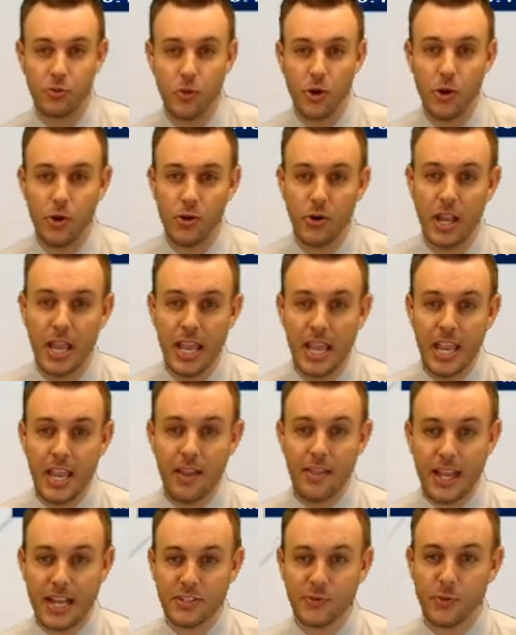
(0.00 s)
road,
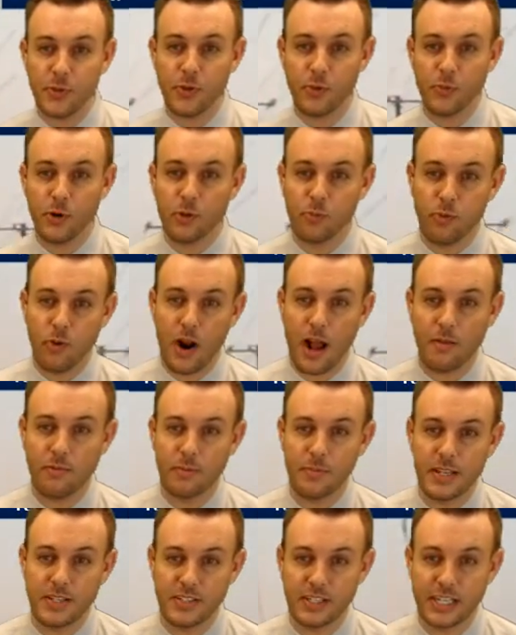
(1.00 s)
that's where the real
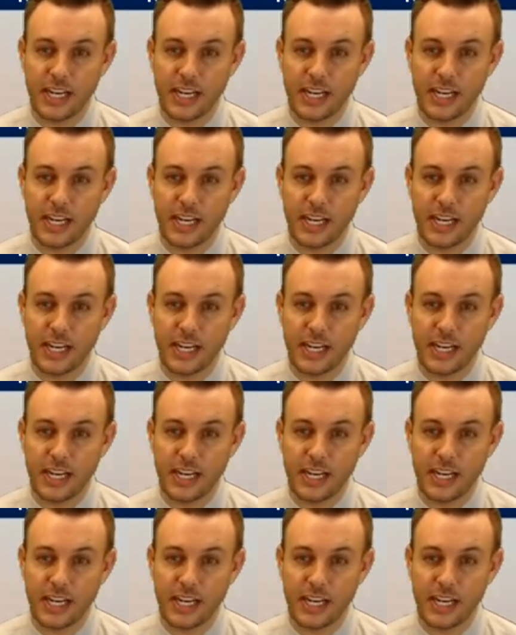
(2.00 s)
problem is.